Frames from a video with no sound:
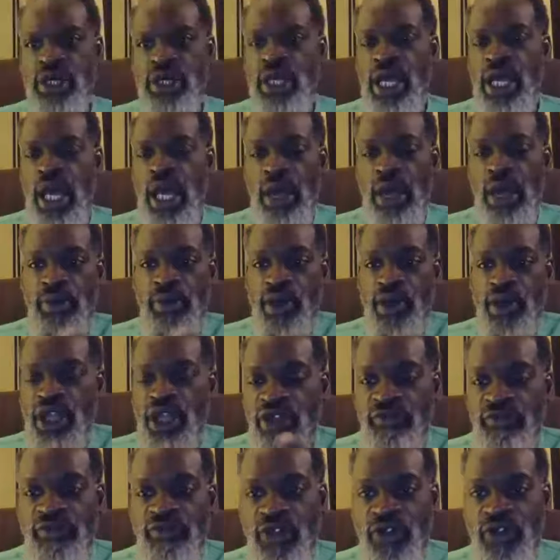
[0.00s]
I'm looking
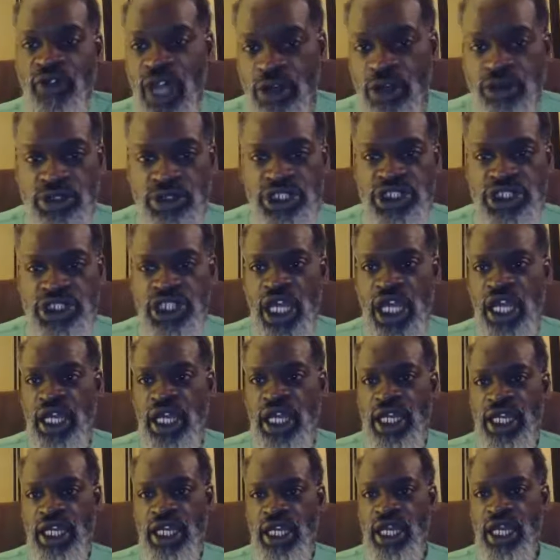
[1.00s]
for that
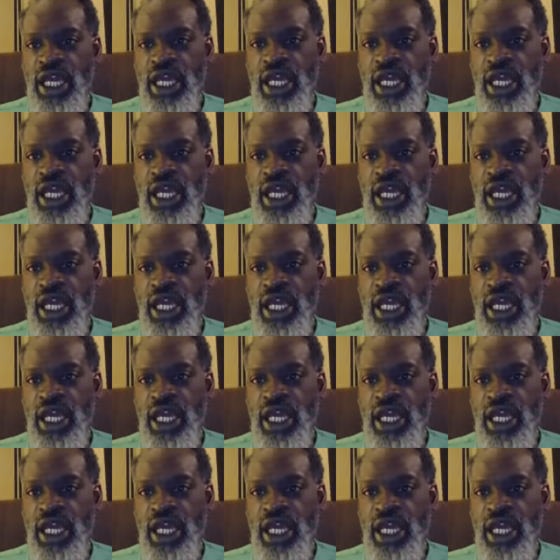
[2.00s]
Kujichagulia.